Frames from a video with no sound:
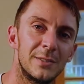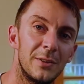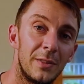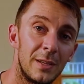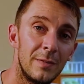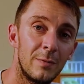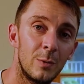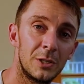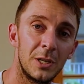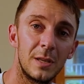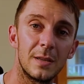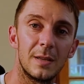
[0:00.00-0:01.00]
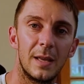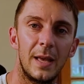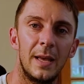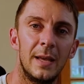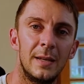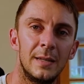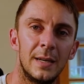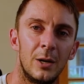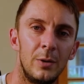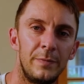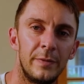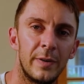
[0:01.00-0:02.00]
so thank you for watching and I
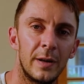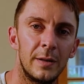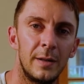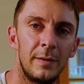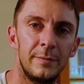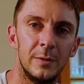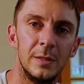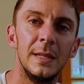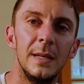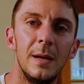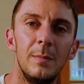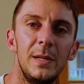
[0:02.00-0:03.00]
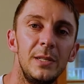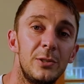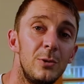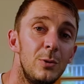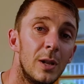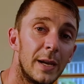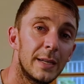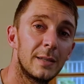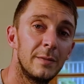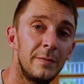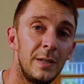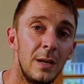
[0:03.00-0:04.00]
hope you found it helpful. Please do like
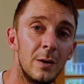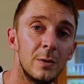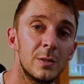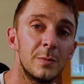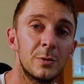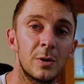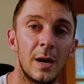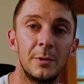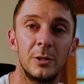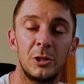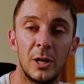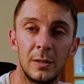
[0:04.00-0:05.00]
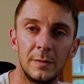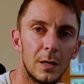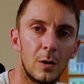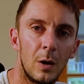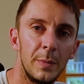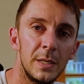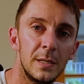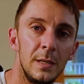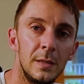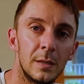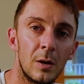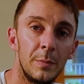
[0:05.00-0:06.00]
the video, subscribe to the channel, comment
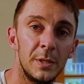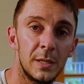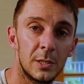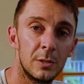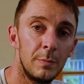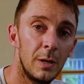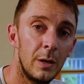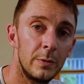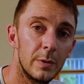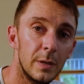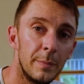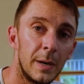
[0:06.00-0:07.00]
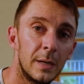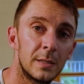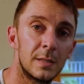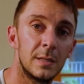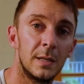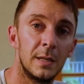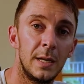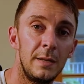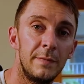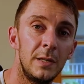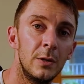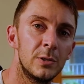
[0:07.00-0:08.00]
in the comment section below about any
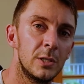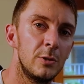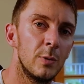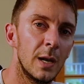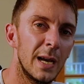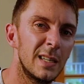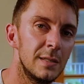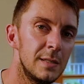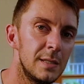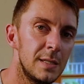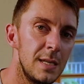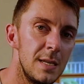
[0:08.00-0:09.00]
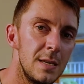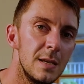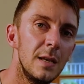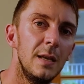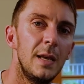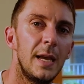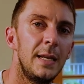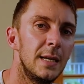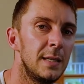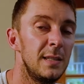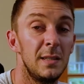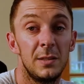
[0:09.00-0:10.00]
videos that you would like to see, any
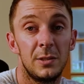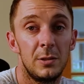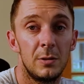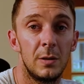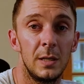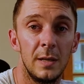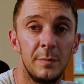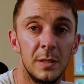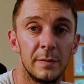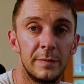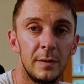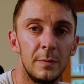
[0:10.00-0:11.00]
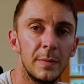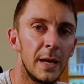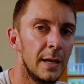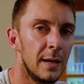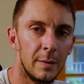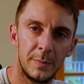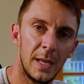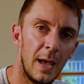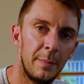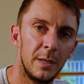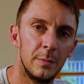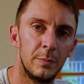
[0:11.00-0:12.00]
ideas that you can give me to film, and I'd be
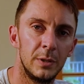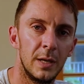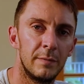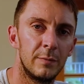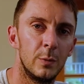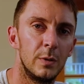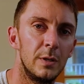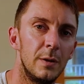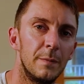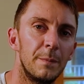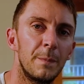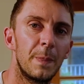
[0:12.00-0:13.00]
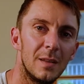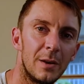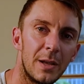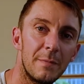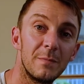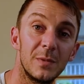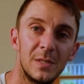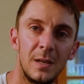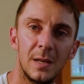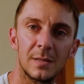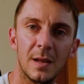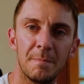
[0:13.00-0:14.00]
happy to put that forward to you. Okay, see you
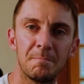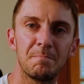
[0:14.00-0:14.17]
next time.